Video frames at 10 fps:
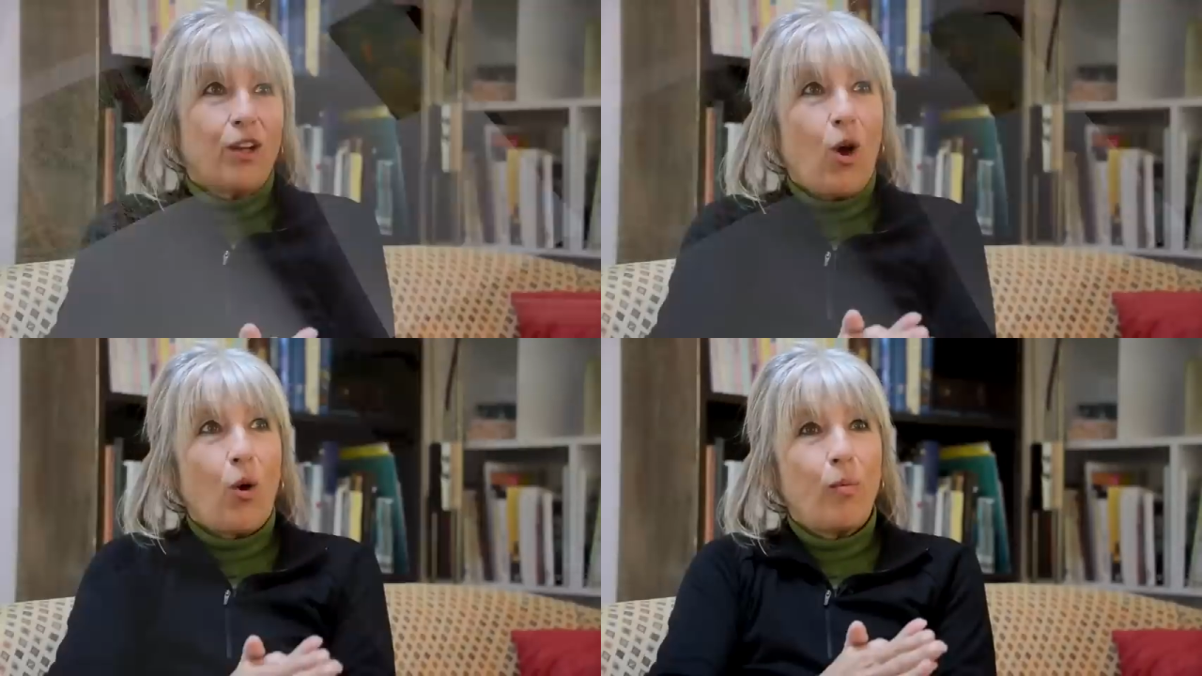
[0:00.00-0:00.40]

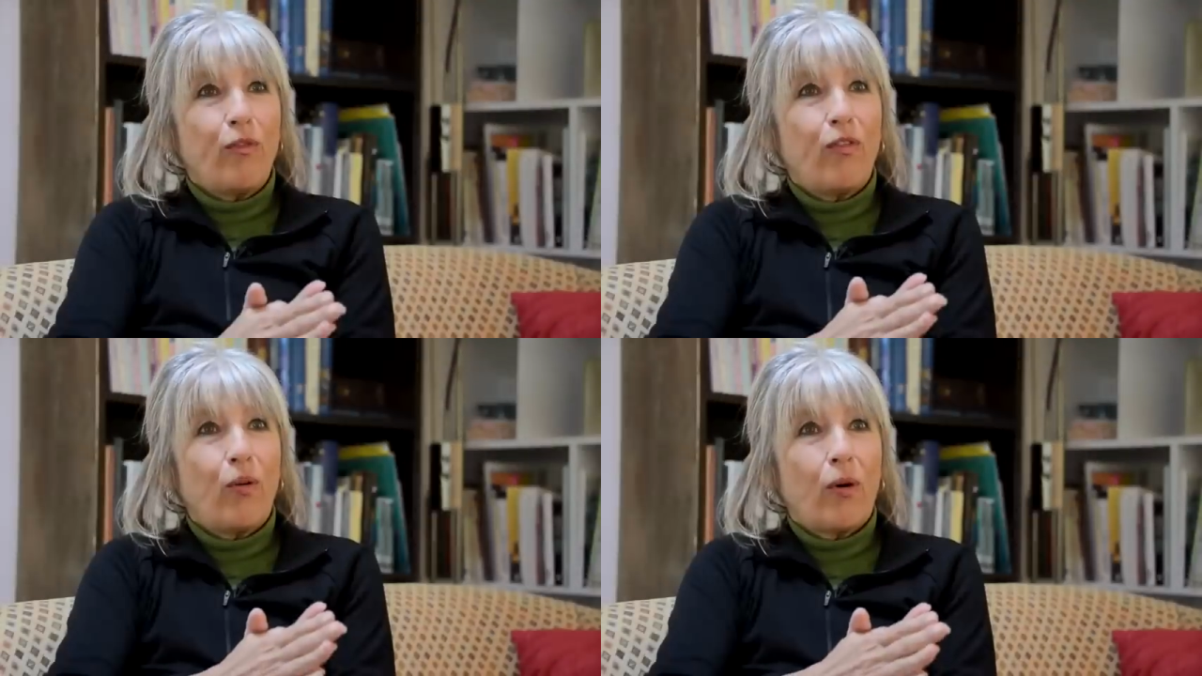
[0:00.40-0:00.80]
hope
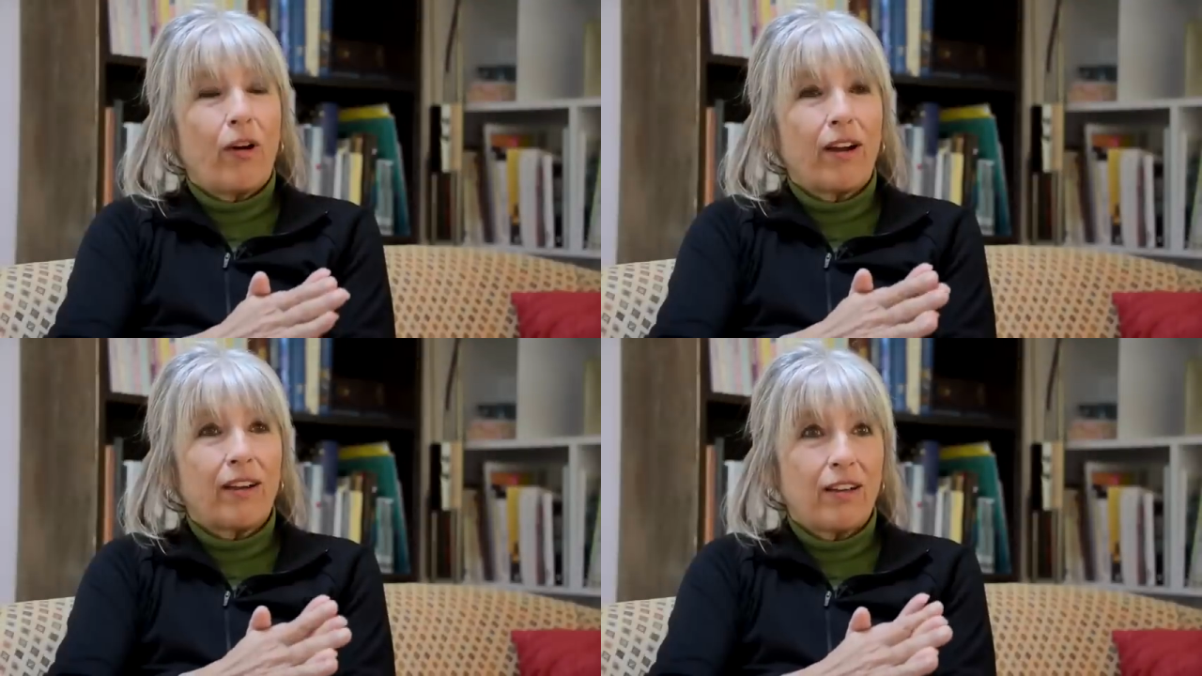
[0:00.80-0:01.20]

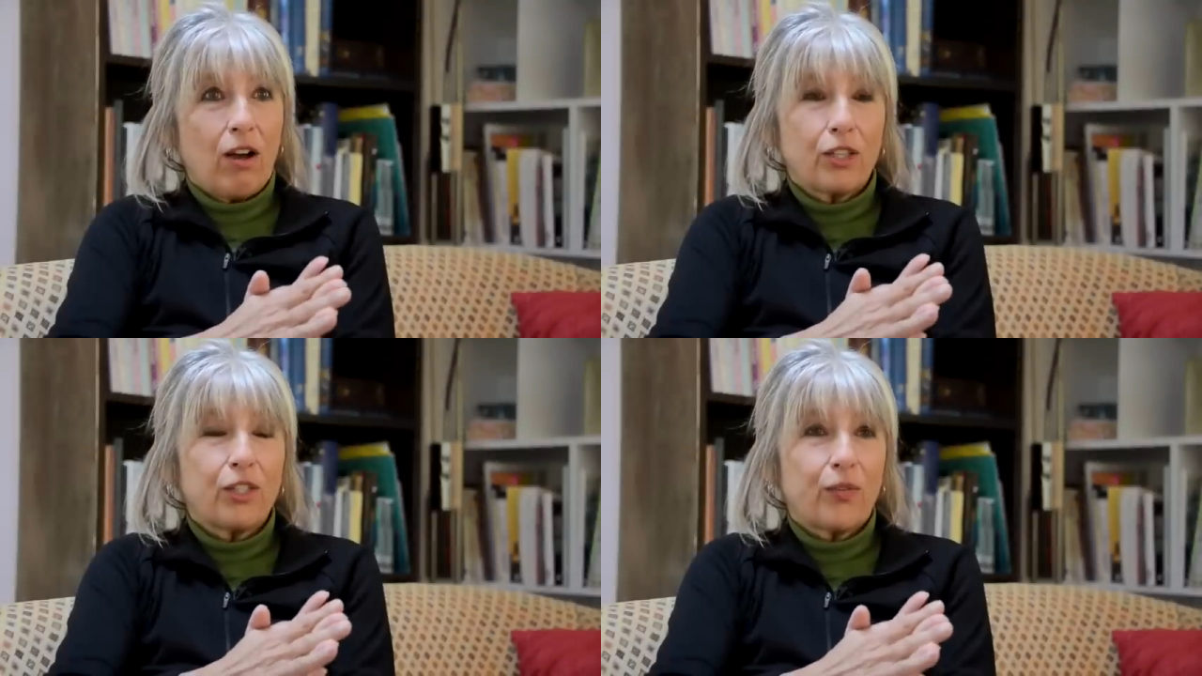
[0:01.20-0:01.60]
for
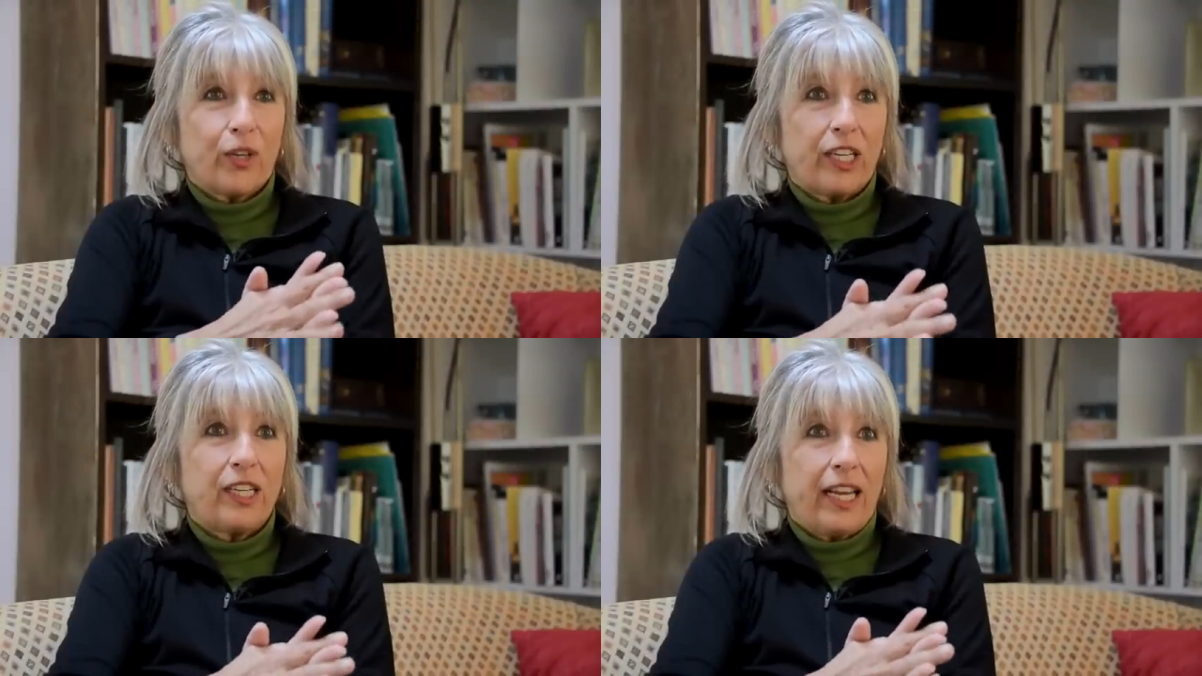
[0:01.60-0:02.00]

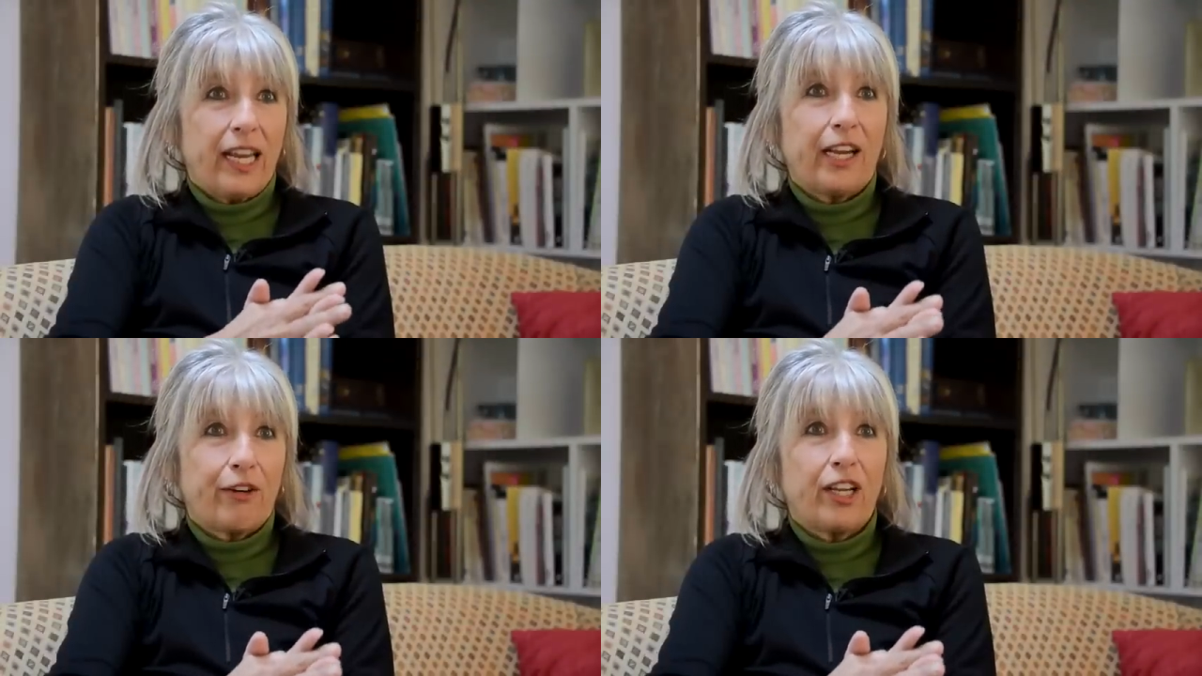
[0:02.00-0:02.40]
Gosford
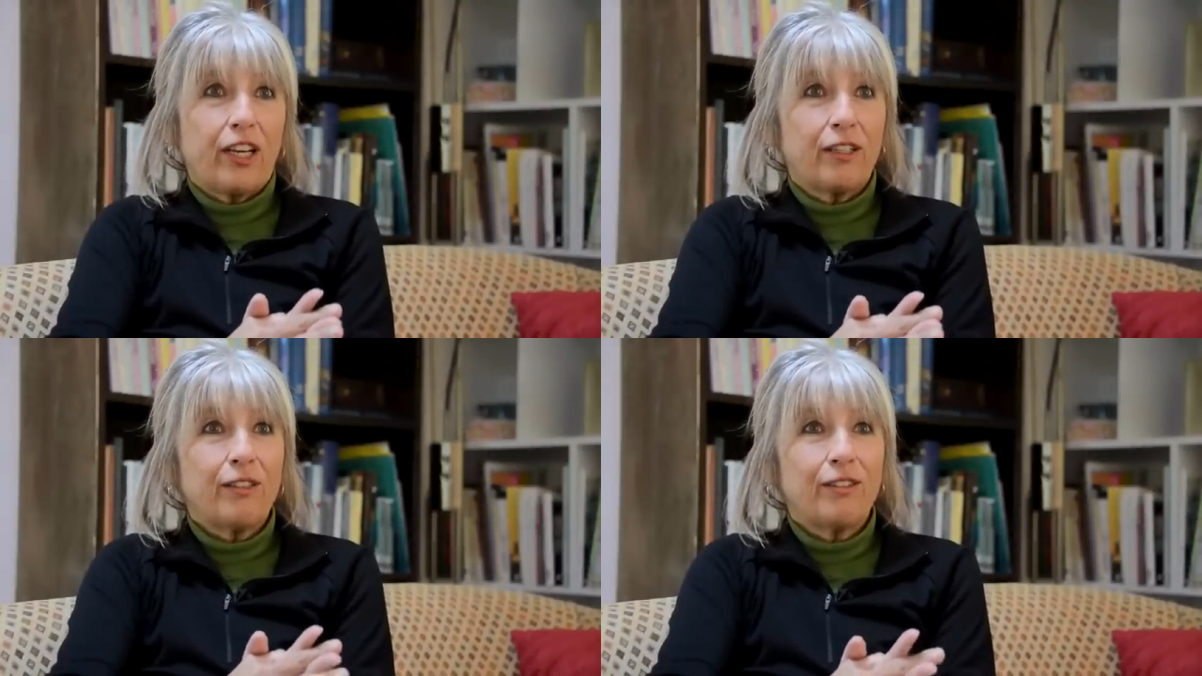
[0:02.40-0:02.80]

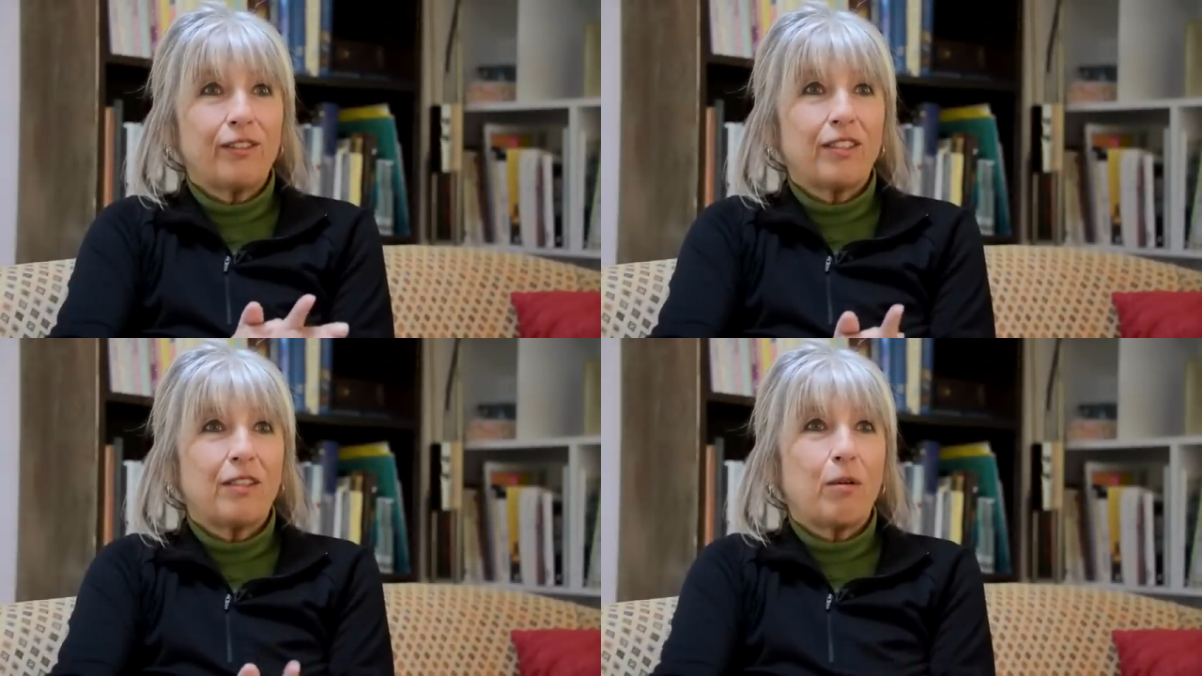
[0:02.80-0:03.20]
area,
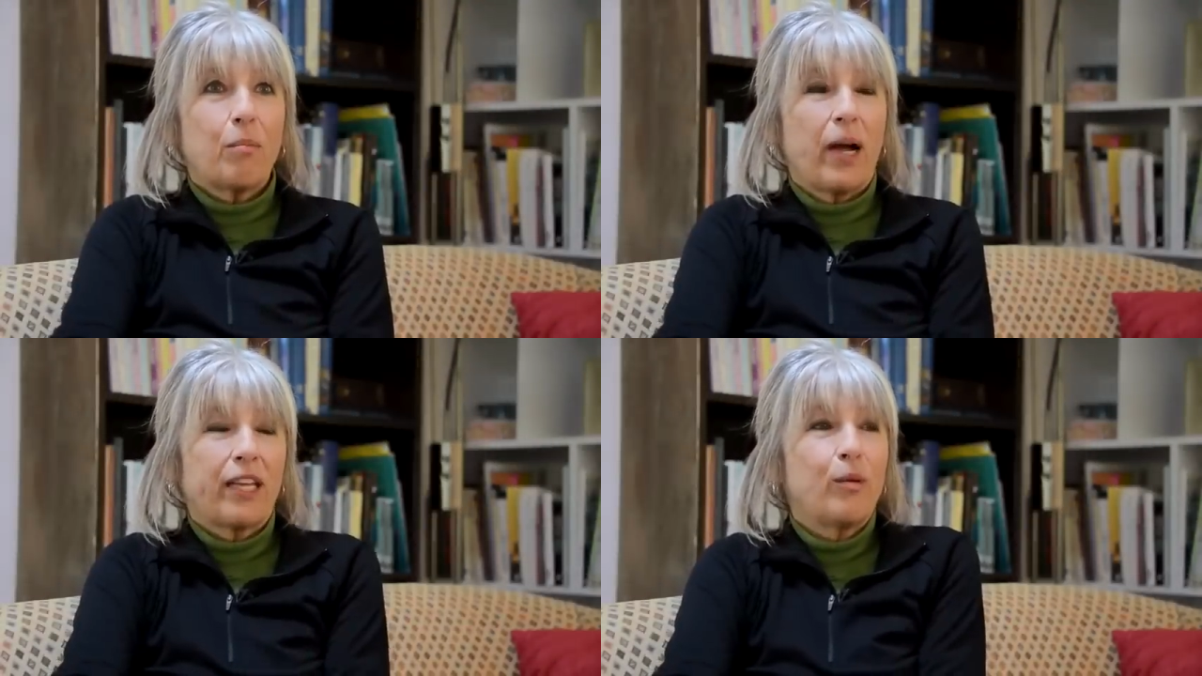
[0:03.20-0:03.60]

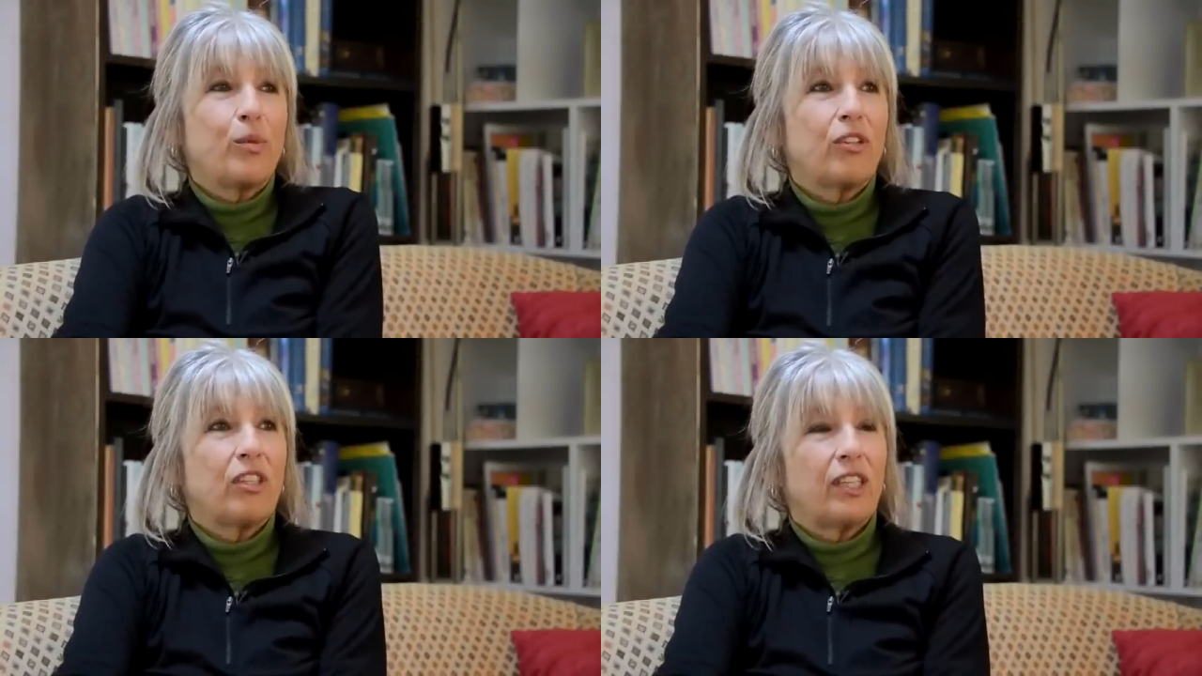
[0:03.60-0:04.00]
my
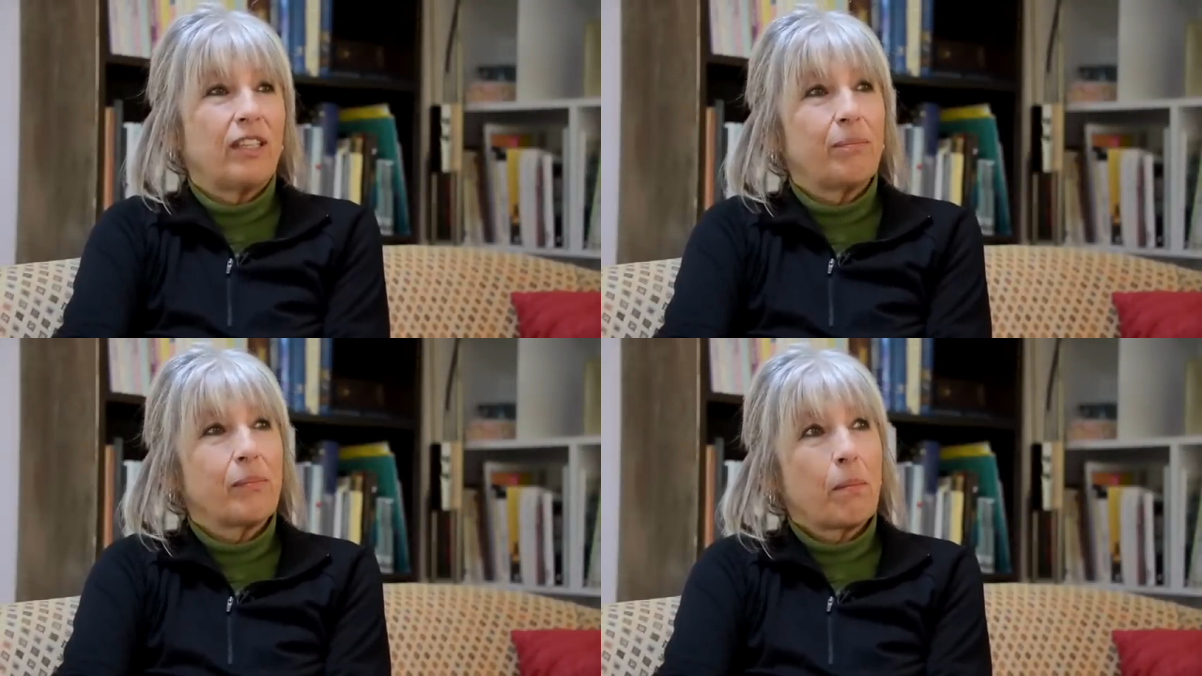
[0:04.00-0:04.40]
community,